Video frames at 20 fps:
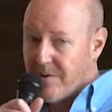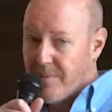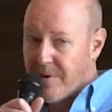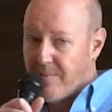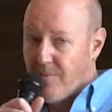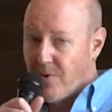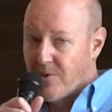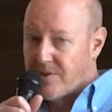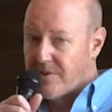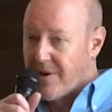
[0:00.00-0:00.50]
I
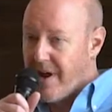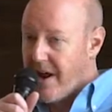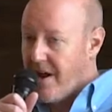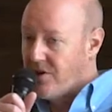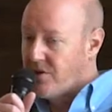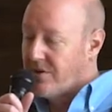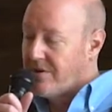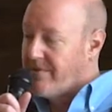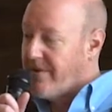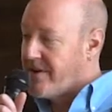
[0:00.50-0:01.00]
mean, most
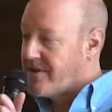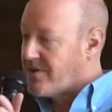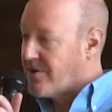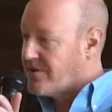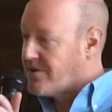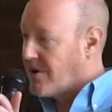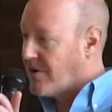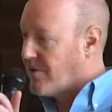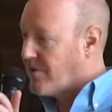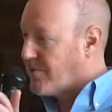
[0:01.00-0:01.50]
angel
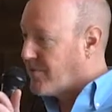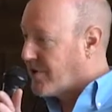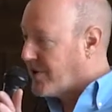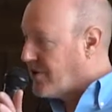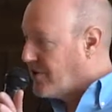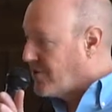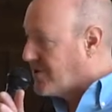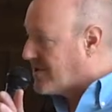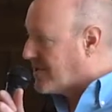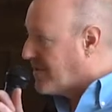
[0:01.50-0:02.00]
investors are
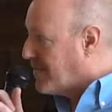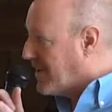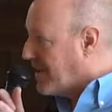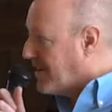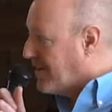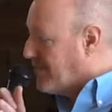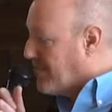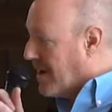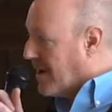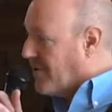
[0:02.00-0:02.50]
used to
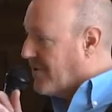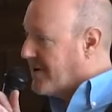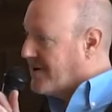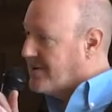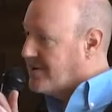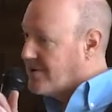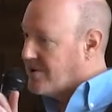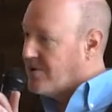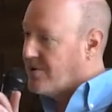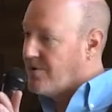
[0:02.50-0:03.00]
being
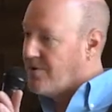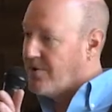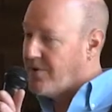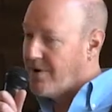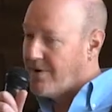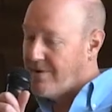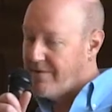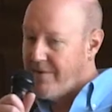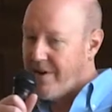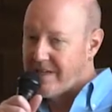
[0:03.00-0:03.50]
married to
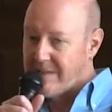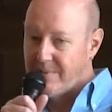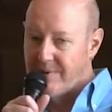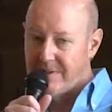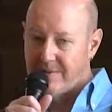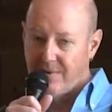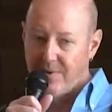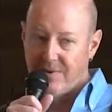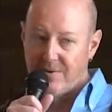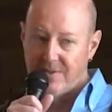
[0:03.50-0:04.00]
their
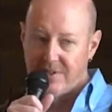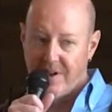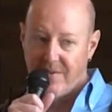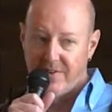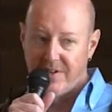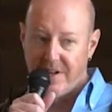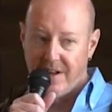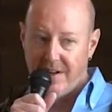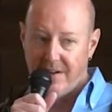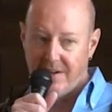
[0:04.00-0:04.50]
investments for
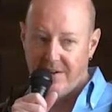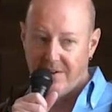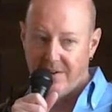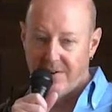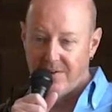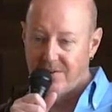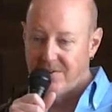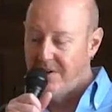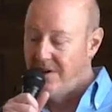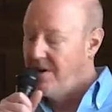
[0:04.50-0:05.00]
seven, eight
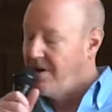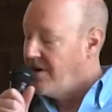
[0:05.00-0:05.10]
years.